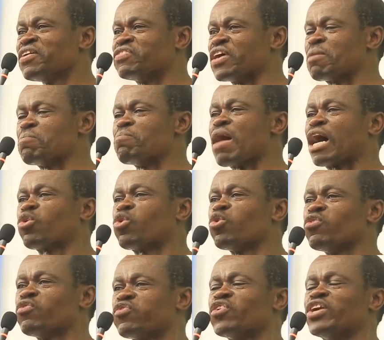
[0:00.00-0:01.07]
the
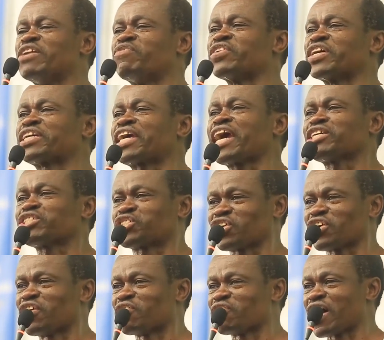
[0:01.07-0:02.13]

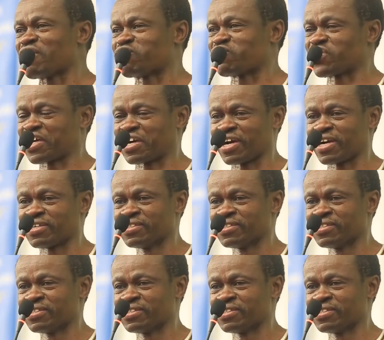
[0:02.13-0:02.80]
Magufulification of Africa.